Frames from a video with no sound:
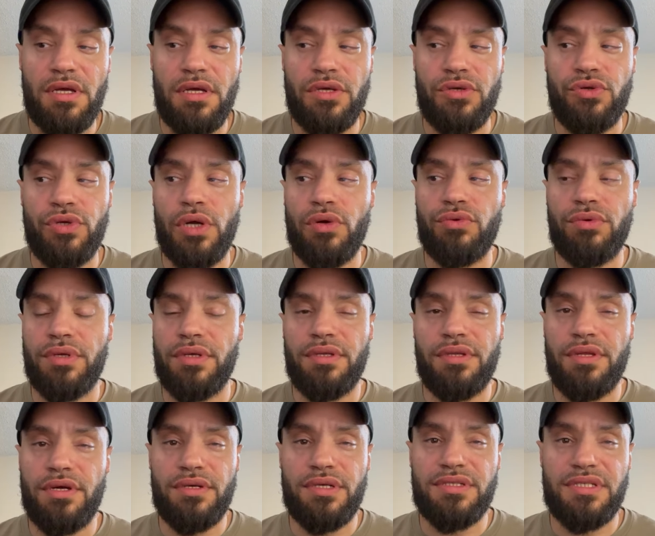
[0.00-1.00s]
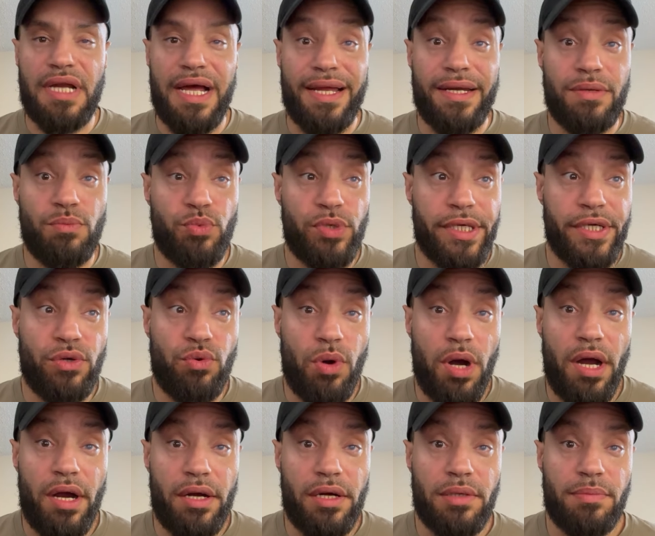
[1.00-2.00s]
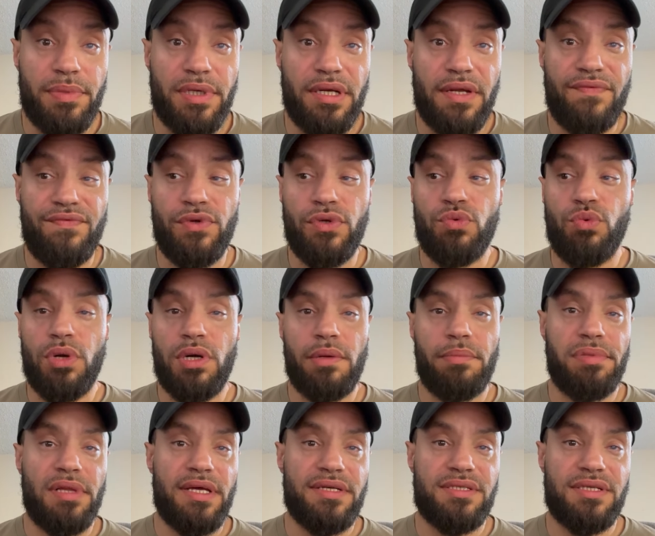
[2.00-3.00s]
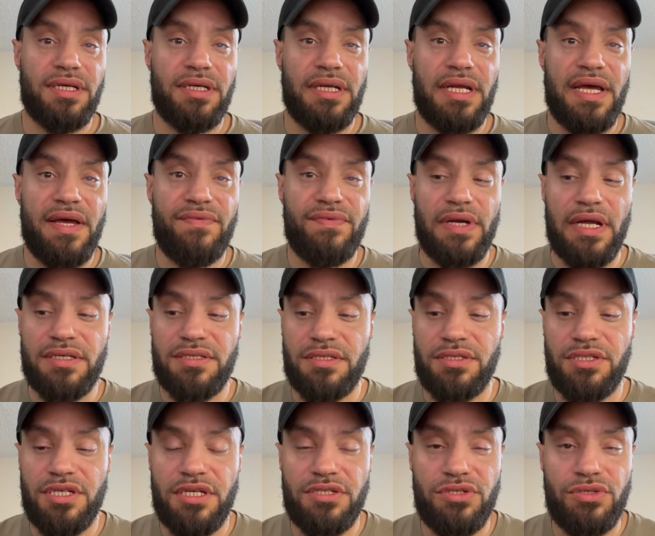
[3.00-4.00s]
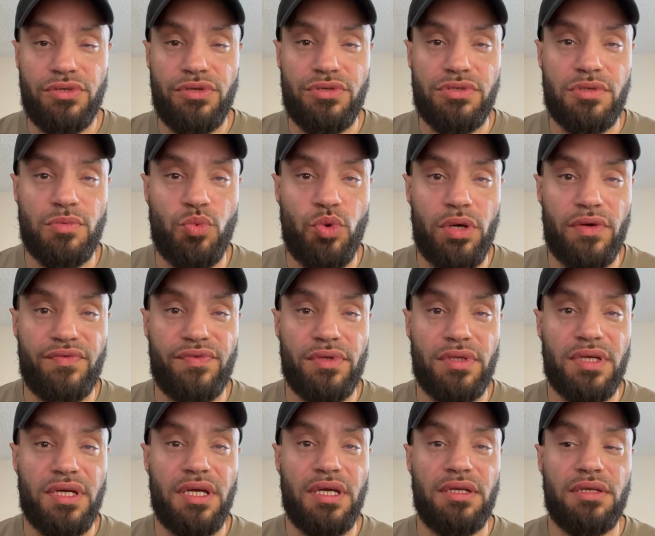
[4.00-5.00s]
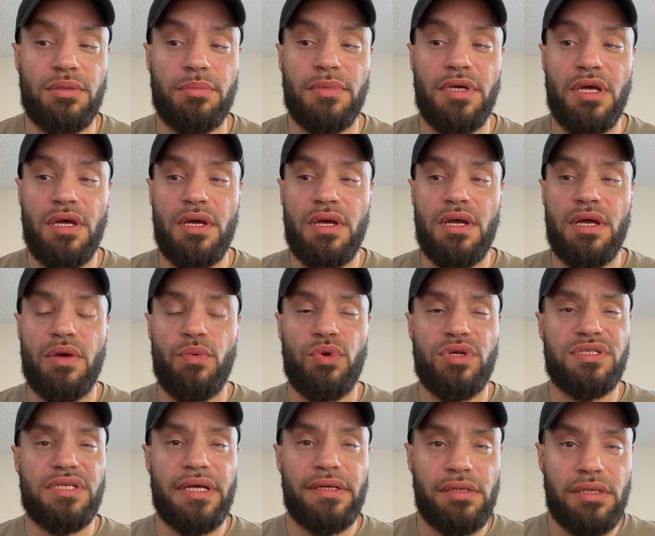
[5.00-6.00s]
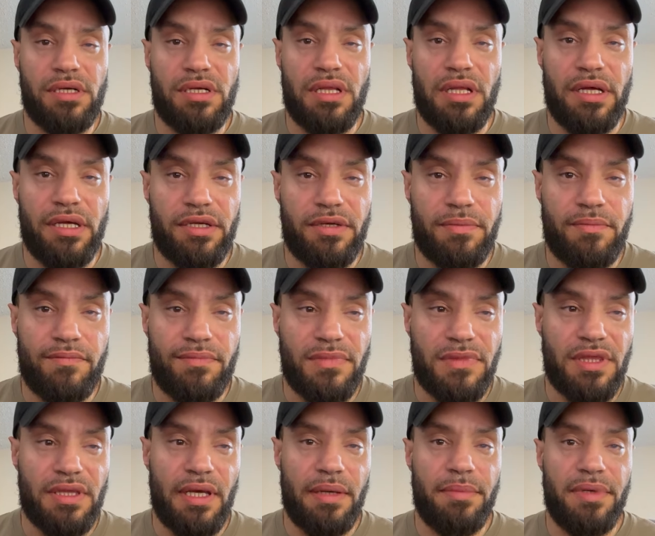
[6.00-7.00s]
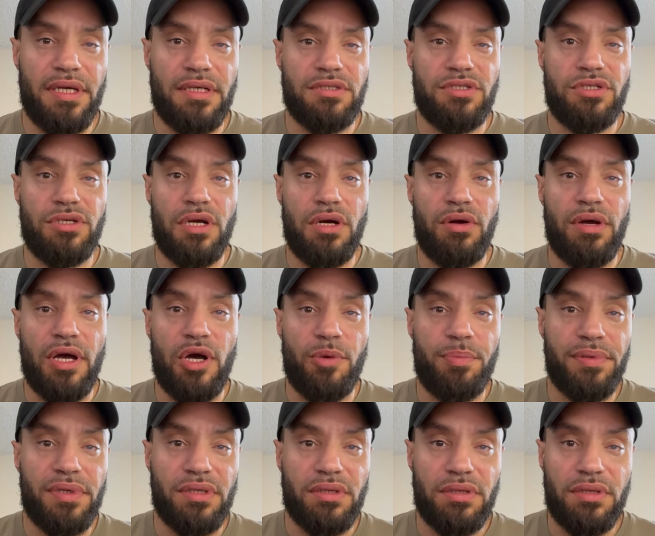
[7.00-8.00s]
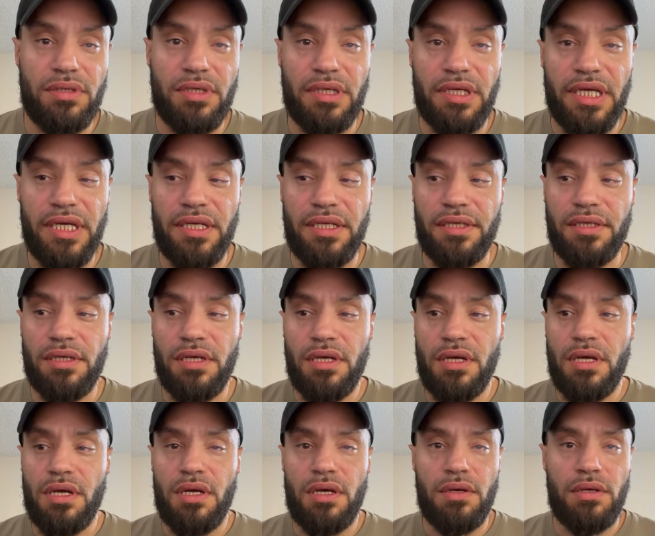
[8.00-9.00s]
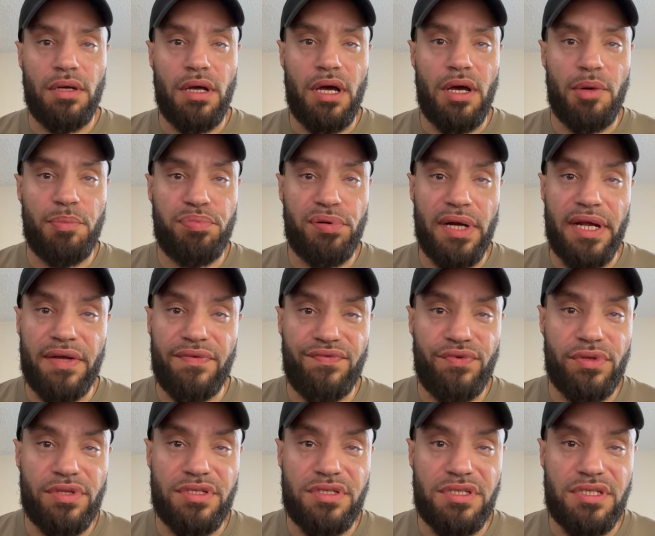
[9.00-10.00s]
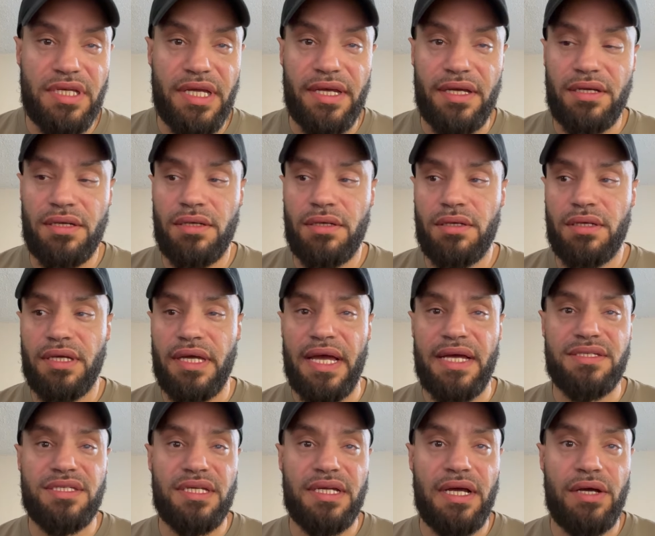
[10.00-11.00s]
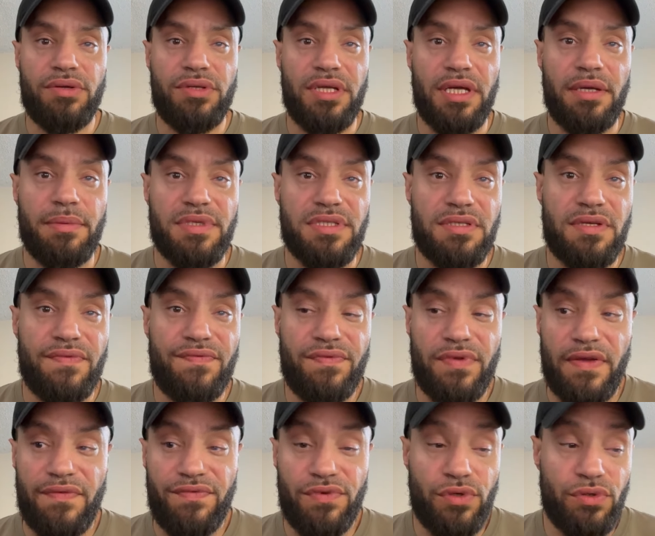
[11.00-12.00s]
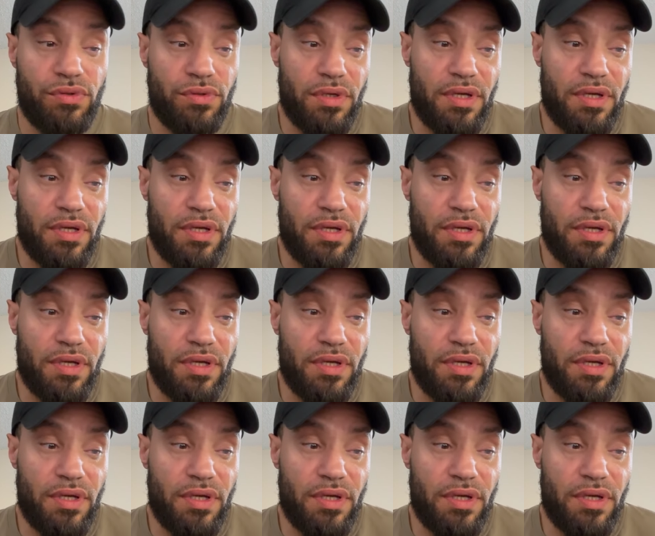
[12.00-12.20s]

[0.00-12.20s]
You don't, there, it's not required, but if you want a blessing in heaven, I suggest you do some work for the kingdom. What does that look like? That means, you know, helping the needy, uh, praying for the sick, casting out demons. If, if you